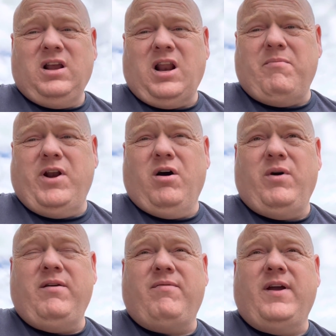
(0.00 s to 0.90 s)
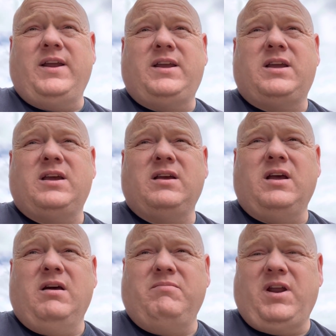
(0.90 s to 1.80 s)
Let me know what you think.
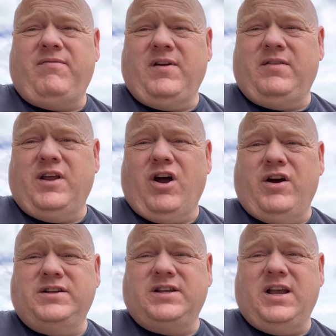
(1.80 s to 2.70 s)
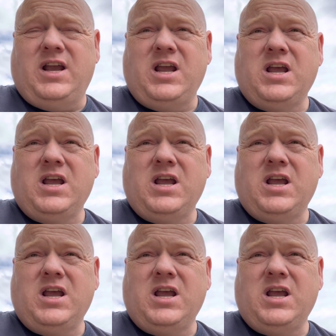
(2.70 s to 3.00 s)
Do you think they're noisy?